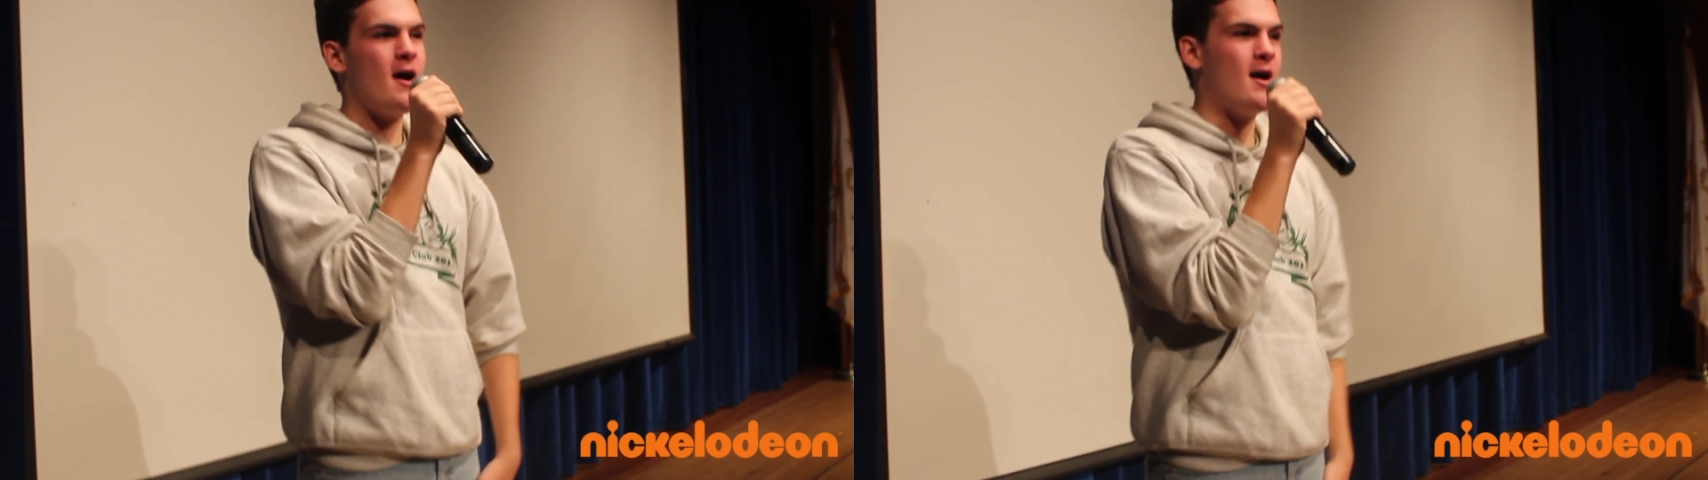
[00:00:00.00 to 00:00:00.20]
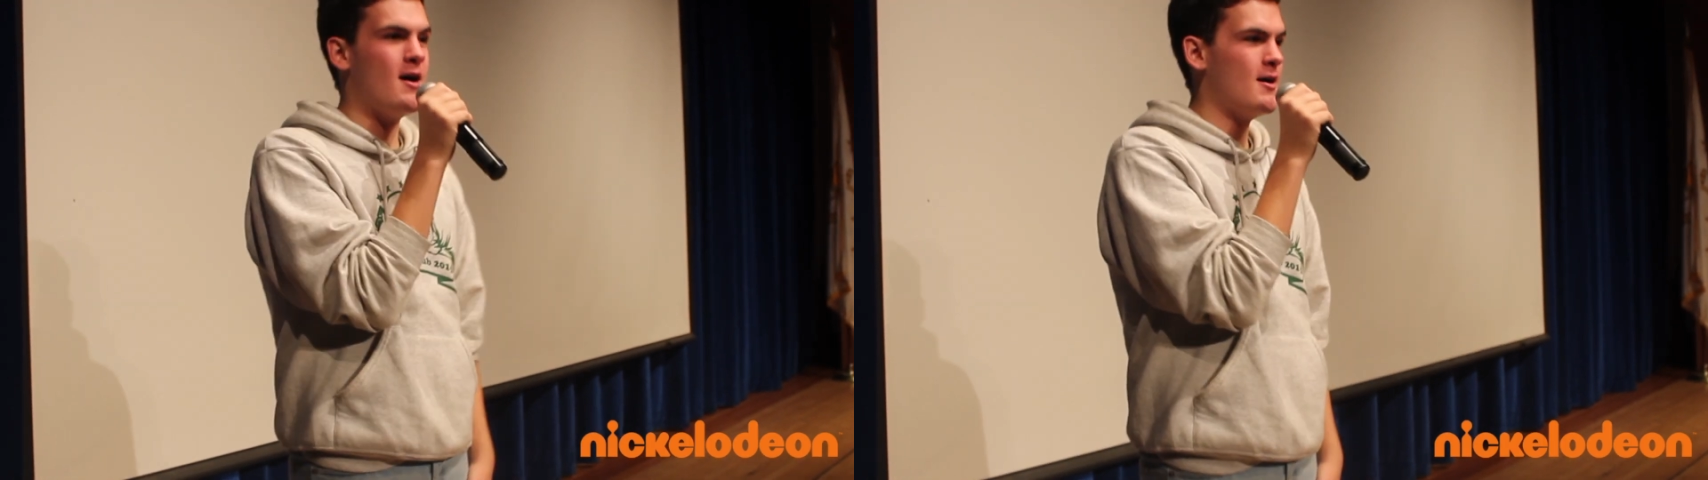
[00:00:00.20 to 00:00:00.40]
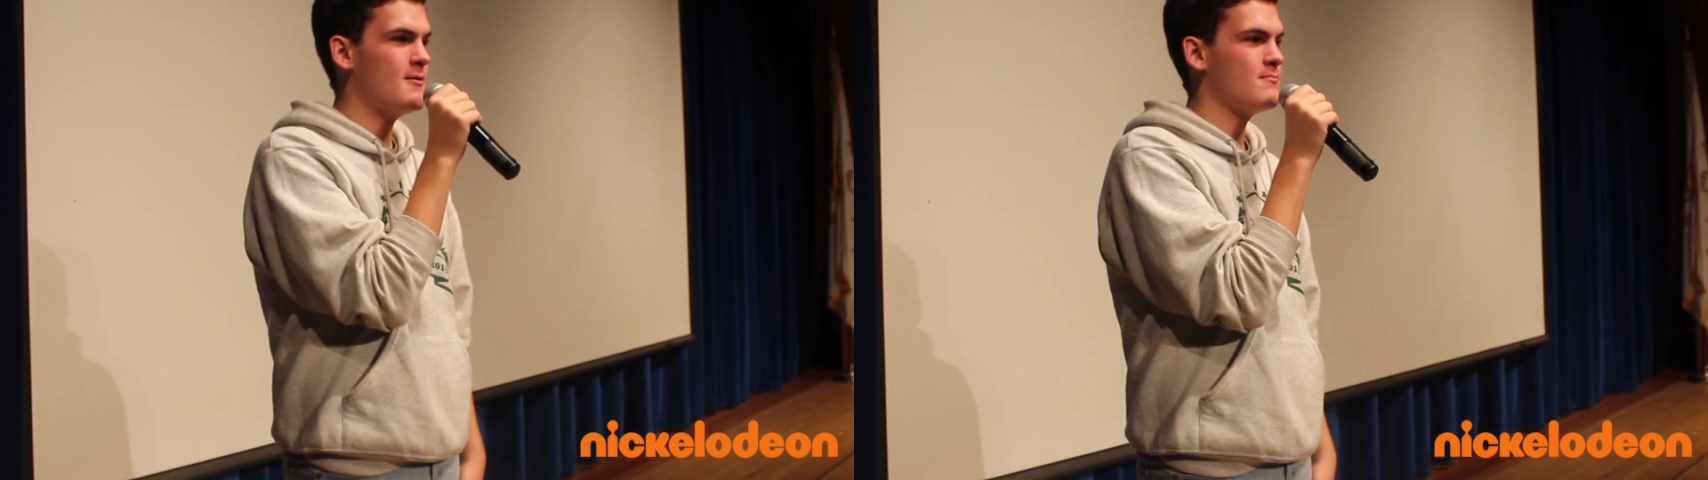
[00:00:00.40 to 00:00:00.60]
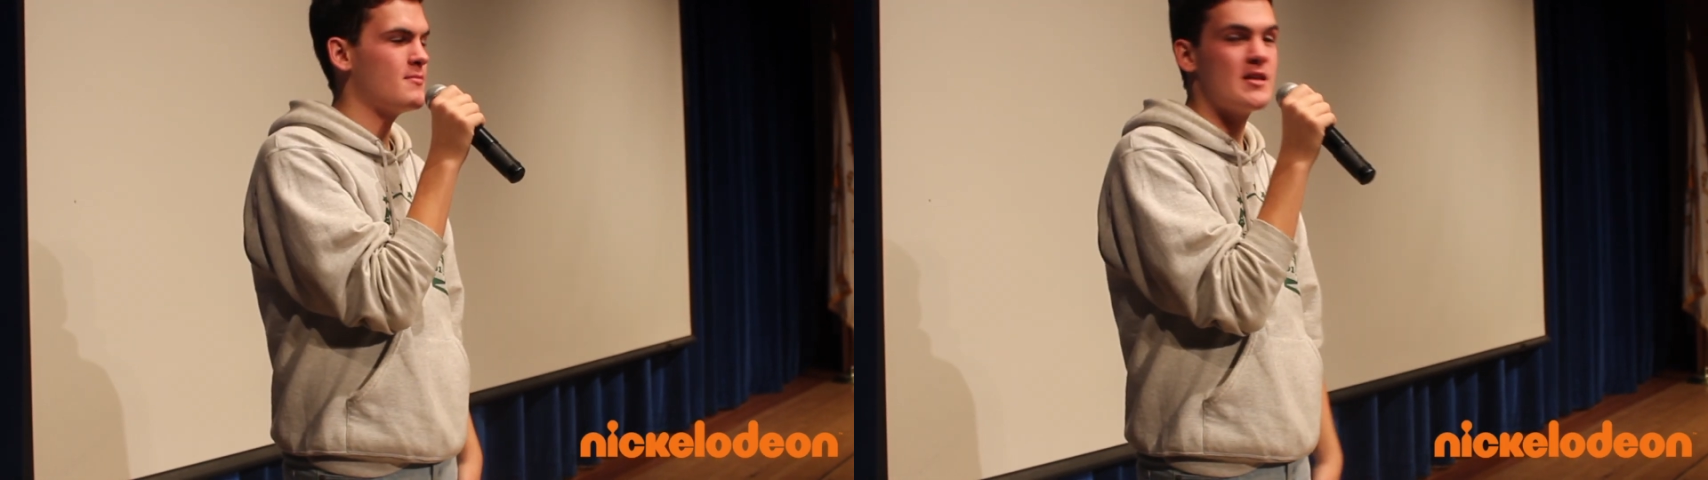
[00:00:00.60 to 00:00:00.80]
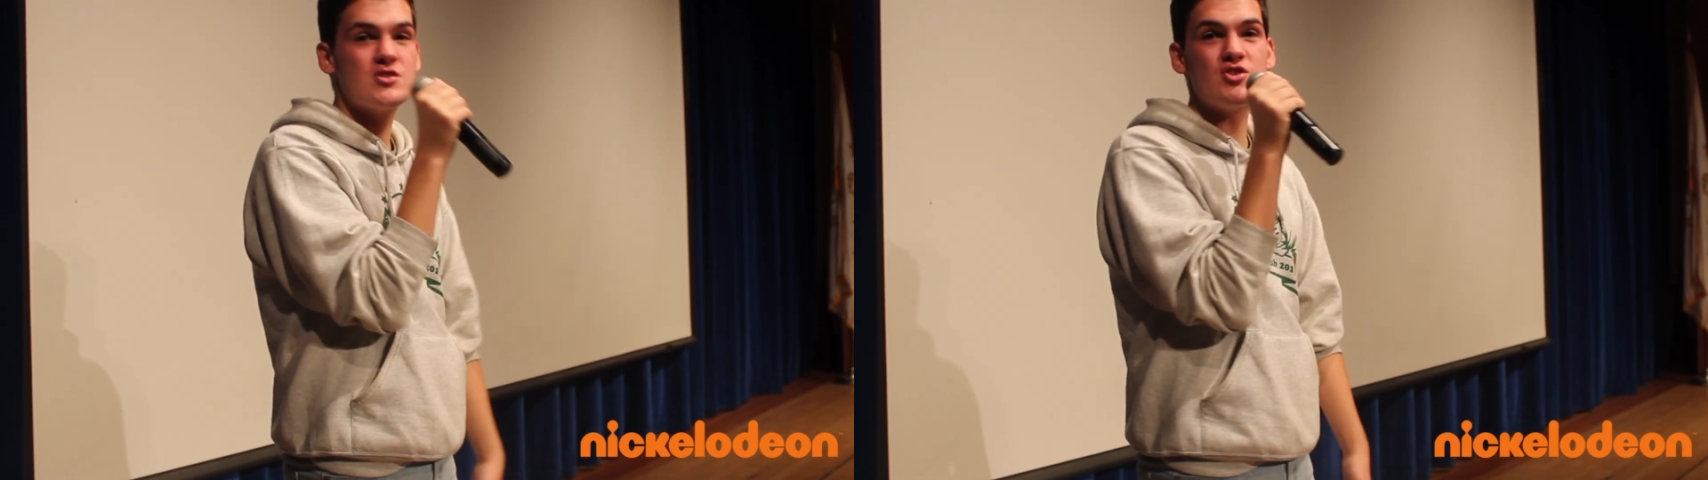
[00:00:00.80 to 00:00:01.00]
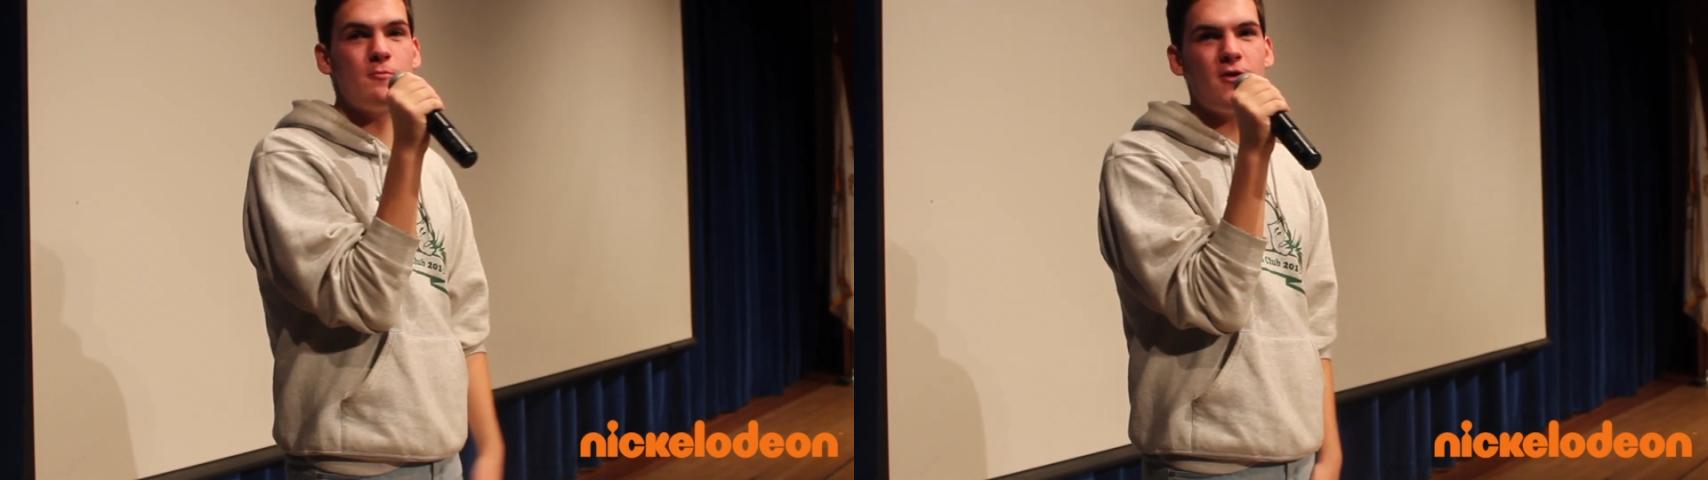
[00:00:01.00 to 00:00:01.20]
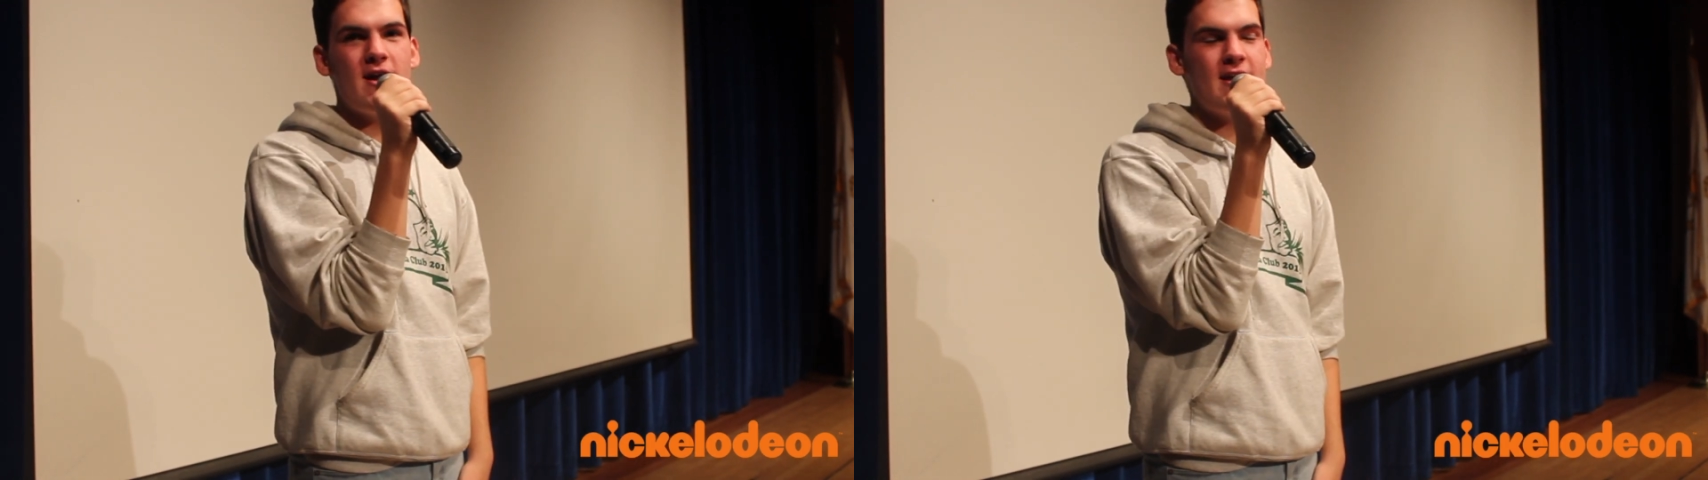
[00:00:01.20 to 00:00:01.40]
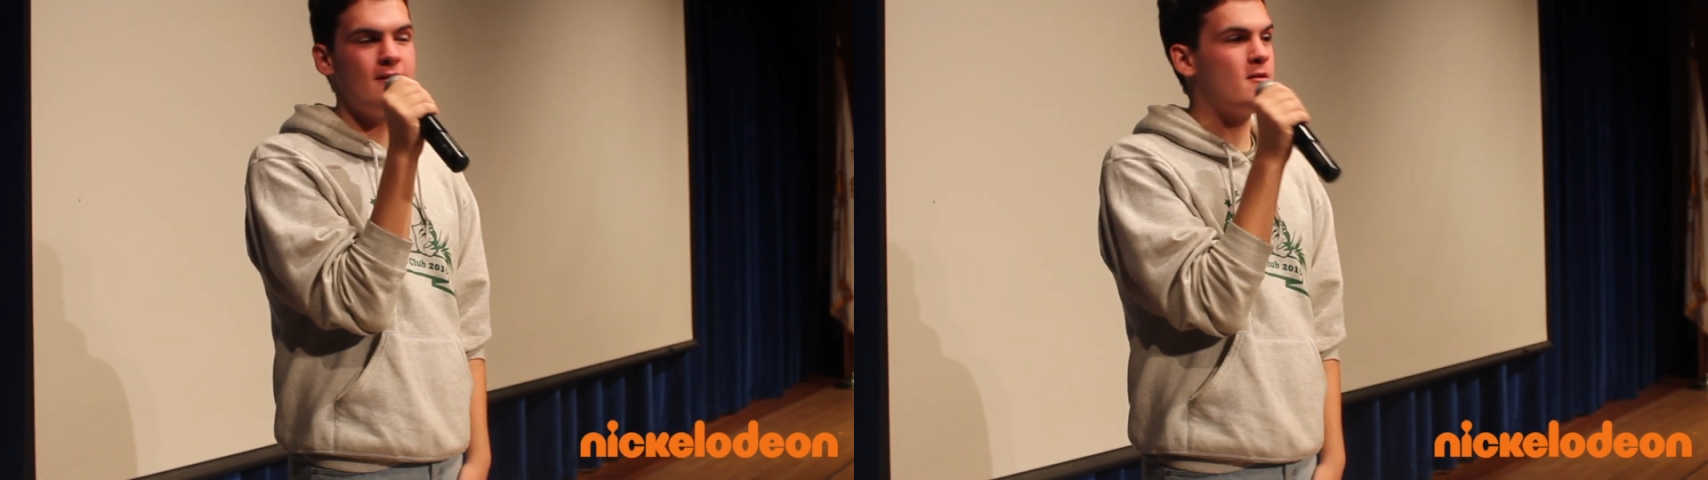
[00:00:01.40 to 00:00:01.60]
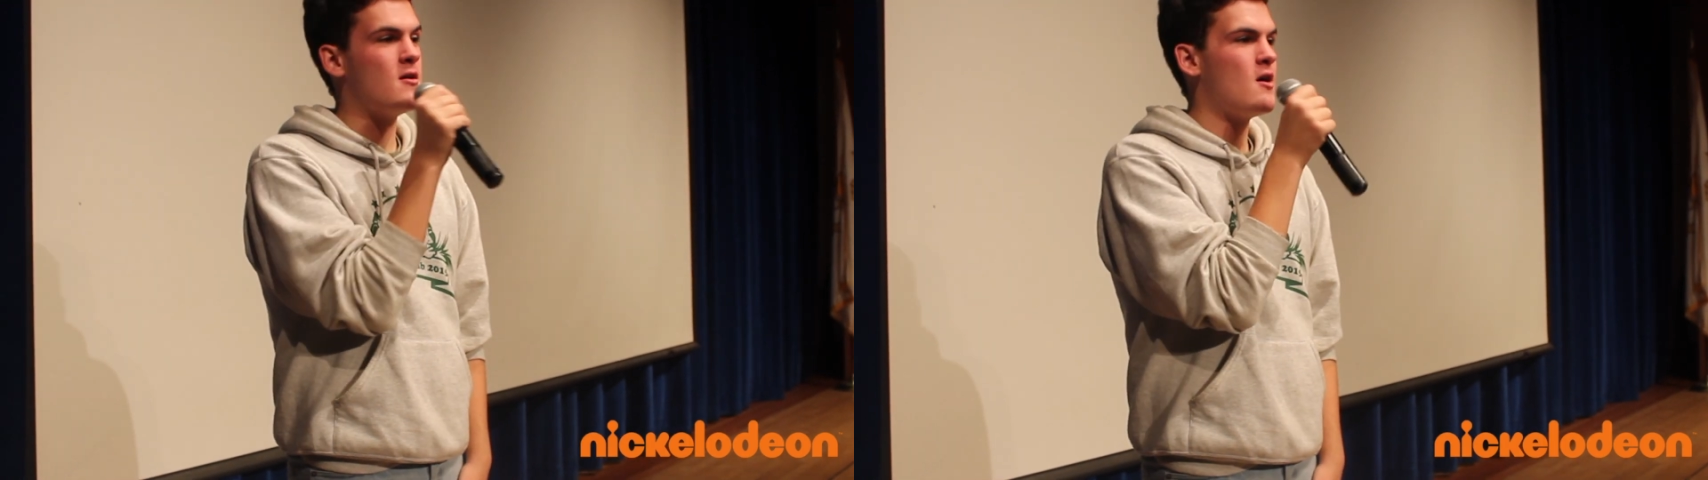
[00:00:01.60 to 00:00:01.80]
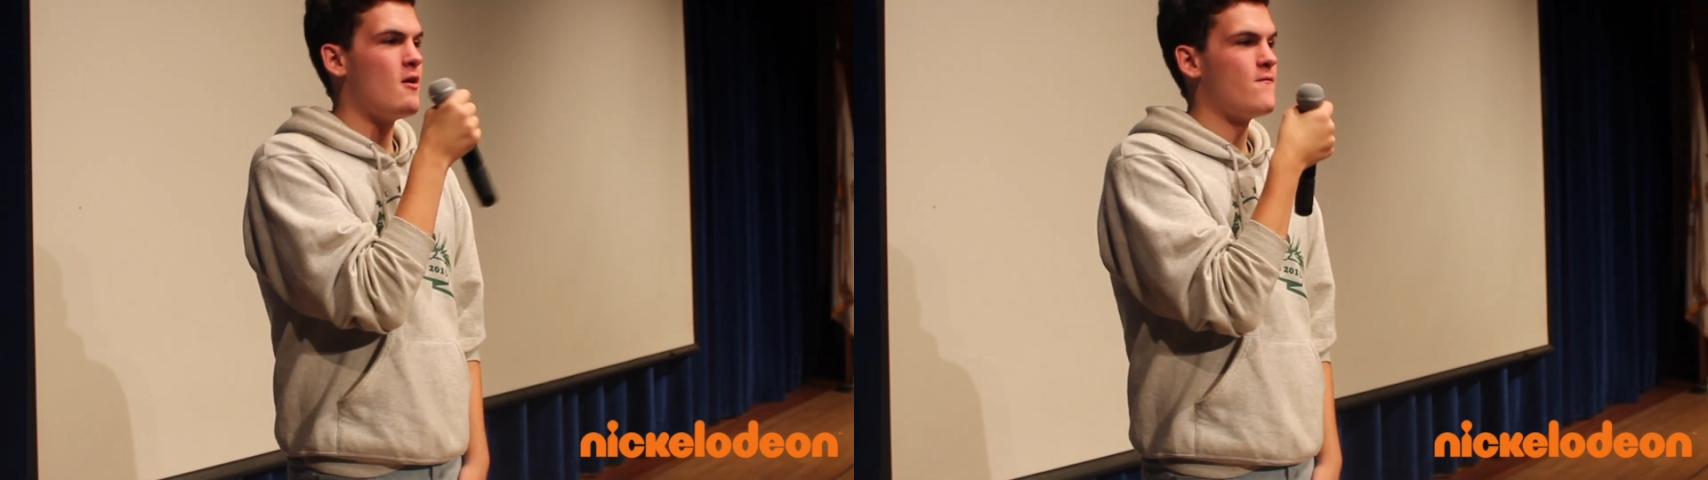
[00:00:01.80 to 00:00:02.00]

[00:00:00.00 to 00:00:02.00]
Let's jump right in.